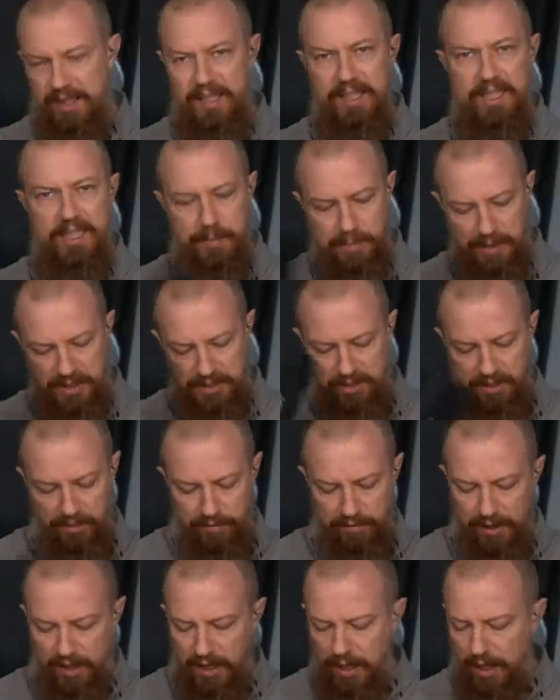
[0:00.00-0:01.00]

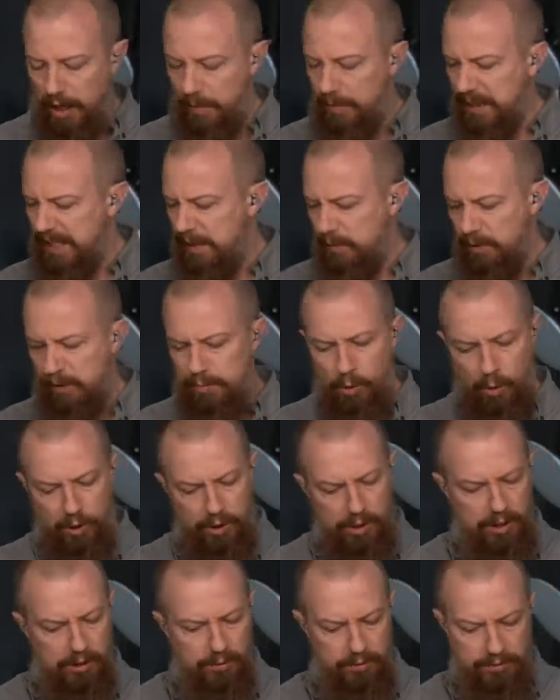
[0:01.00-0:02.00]
inexpensive. Um, it came with more
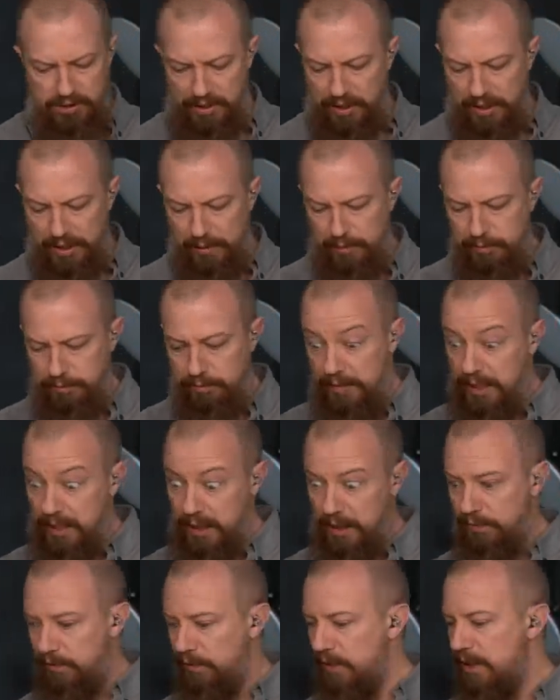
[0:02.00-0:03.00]
colors than I
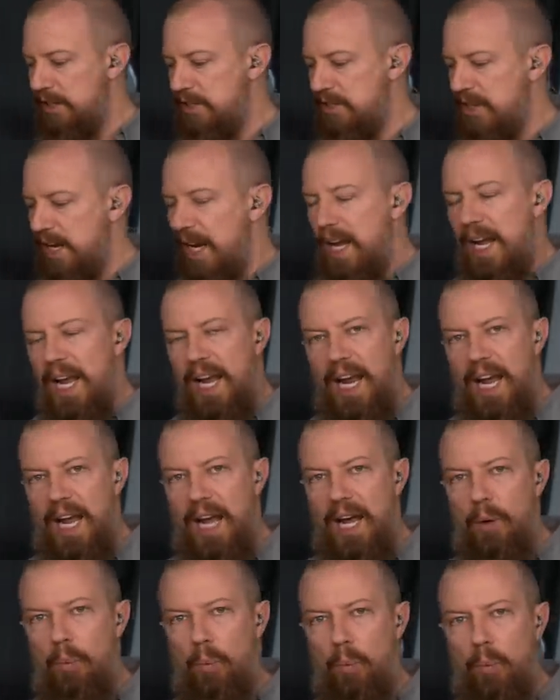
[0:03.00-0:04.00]
need for this.
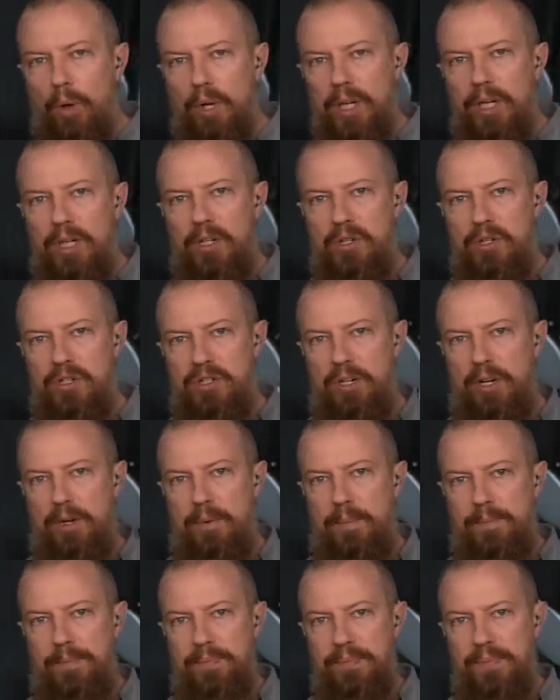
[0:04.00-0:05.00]
And we're going to do
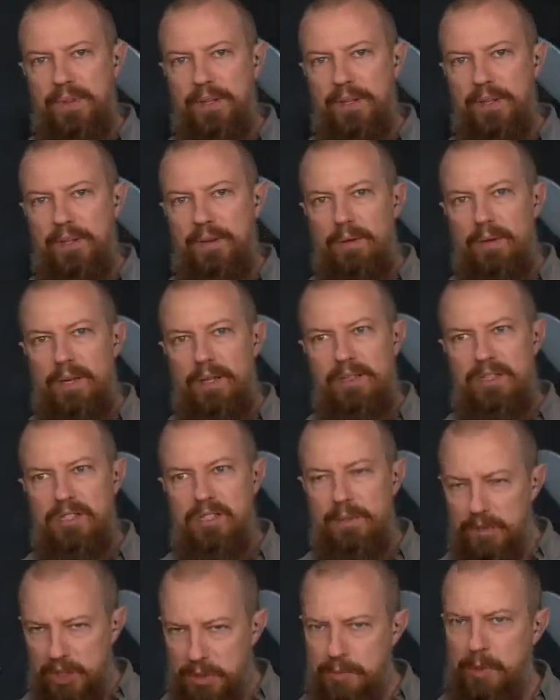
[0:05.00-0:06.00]
some
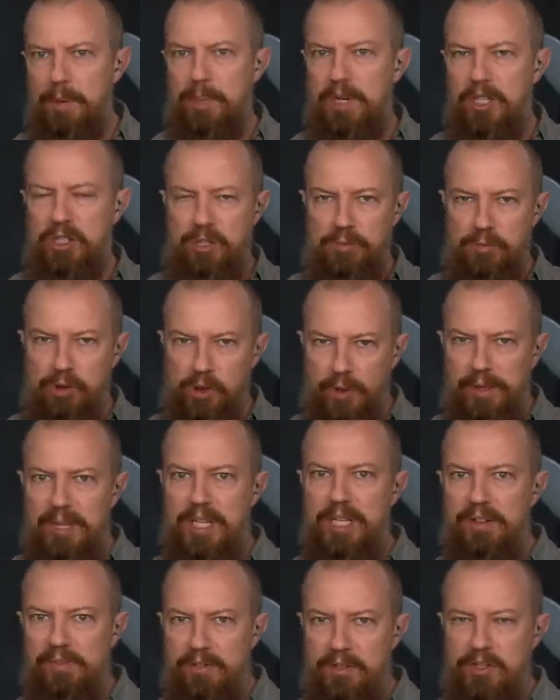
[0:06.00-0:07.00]
some experiments, some showing
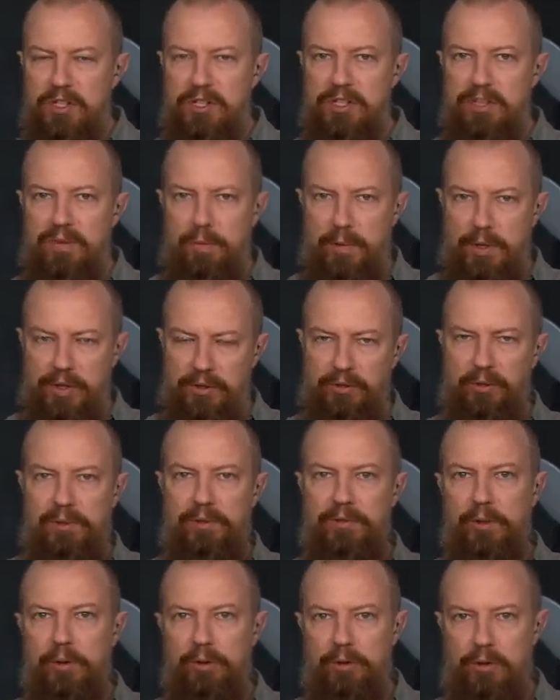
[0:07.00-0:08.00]
the differences of with certain
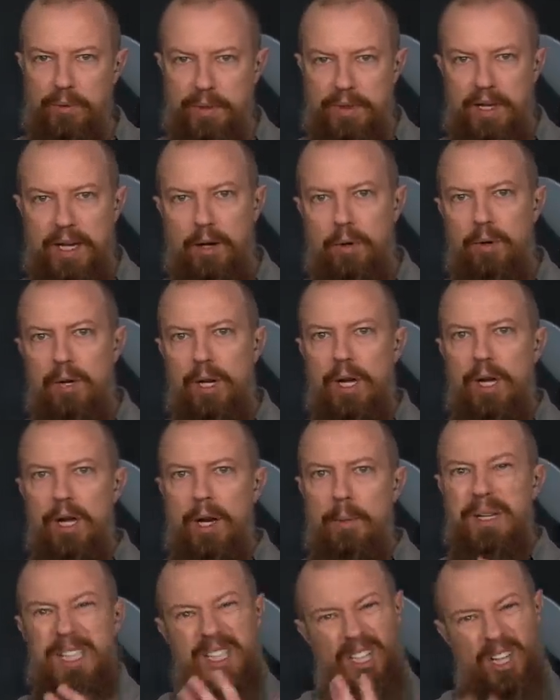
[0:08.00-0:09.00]
filters without,
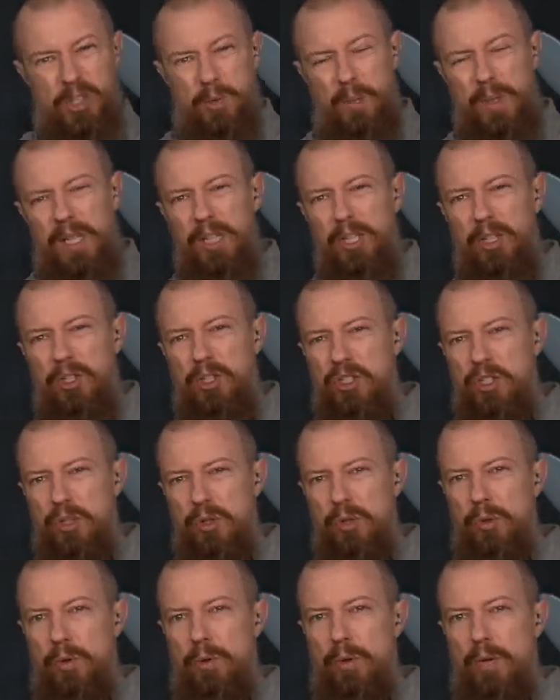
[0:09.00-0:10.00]
because we can
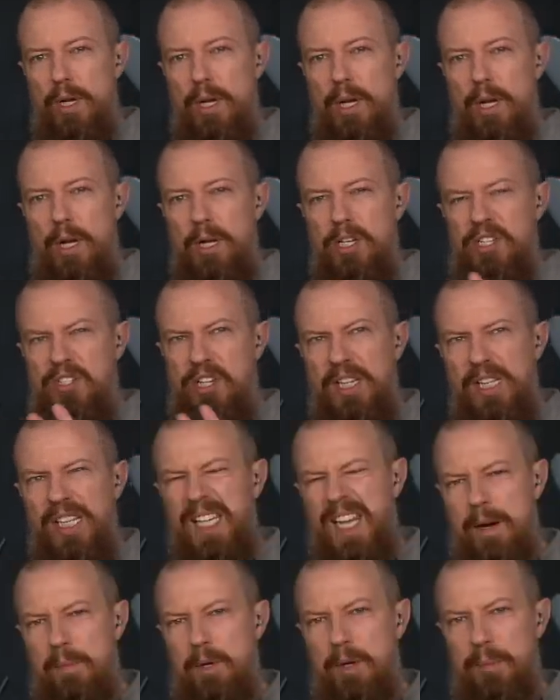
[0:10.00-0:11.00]
do set the
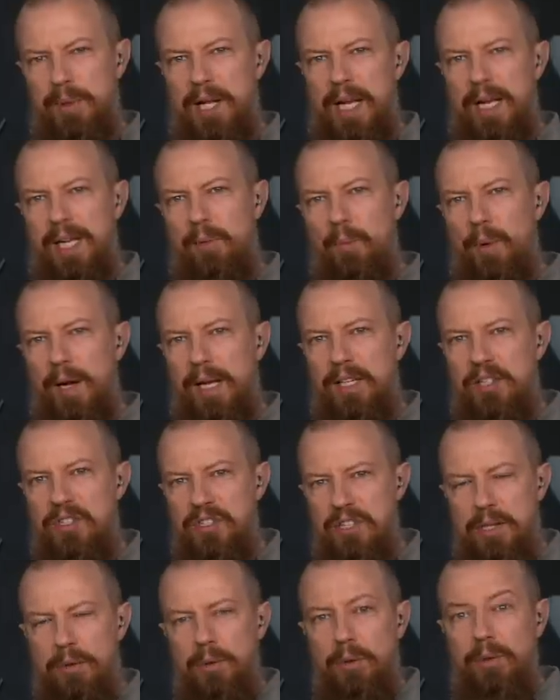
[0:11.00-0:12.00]
camera to black and white and
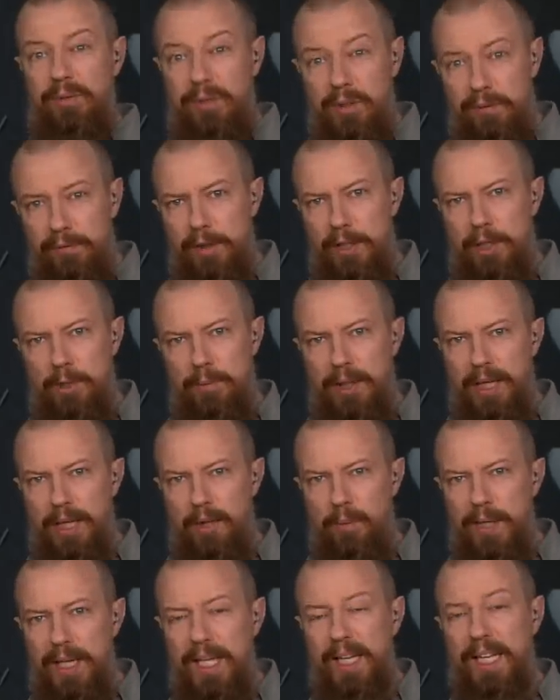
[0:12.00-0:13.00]
see through the viewfinder black
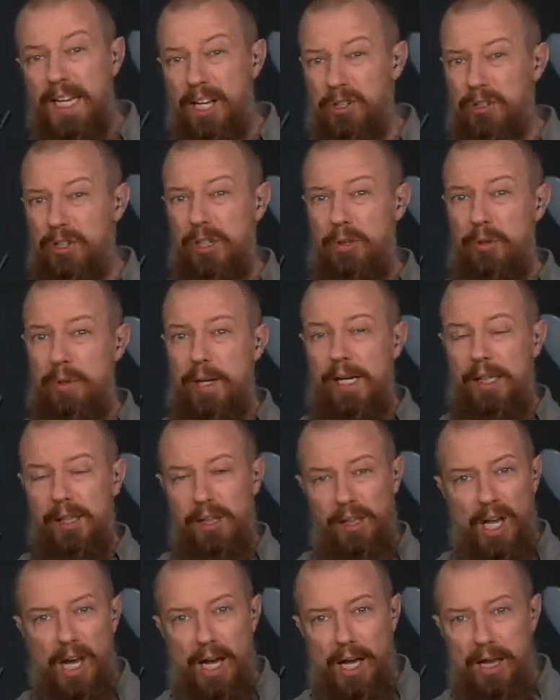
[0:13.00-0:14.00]
and white. I can actually do that
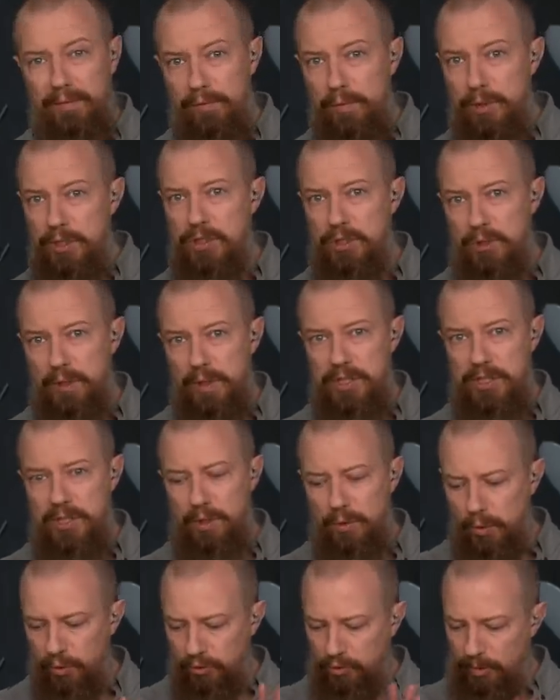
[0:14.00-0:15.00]
live, which is crazy
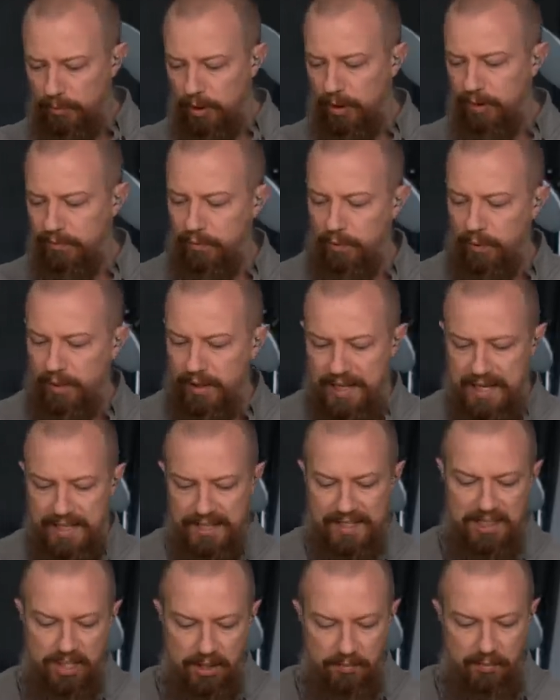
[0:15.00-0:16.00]
cool. So I'm looking forward to
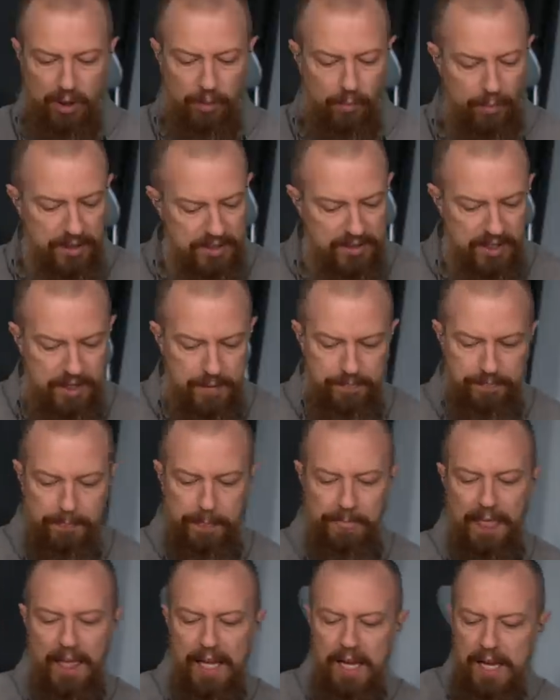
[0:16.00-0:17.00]
that. That's going to be on Wednesday.
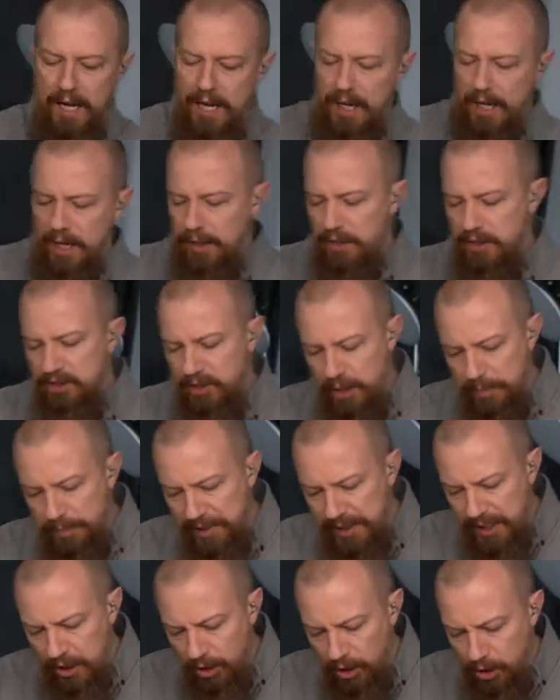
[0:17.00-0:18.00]
This
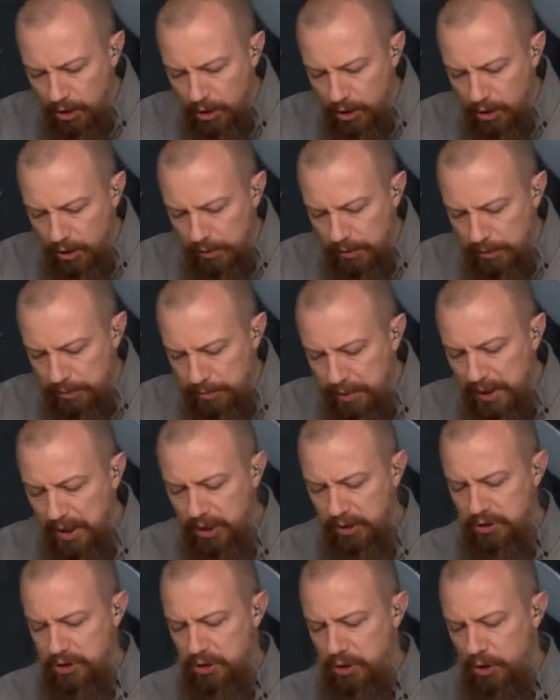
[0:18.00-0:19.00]
company called
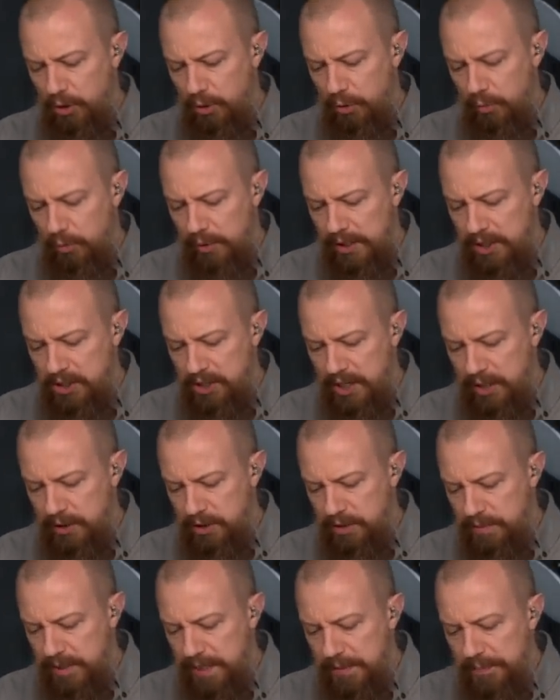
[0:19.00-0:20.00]
Pixco reached out
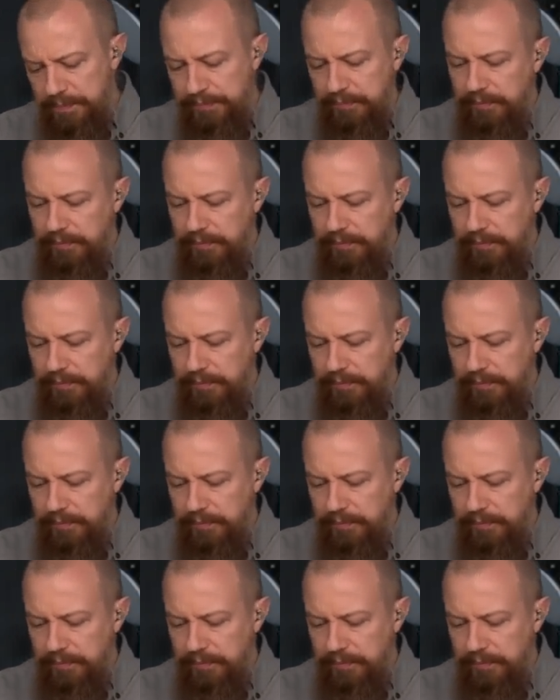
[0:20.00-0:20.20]
to me,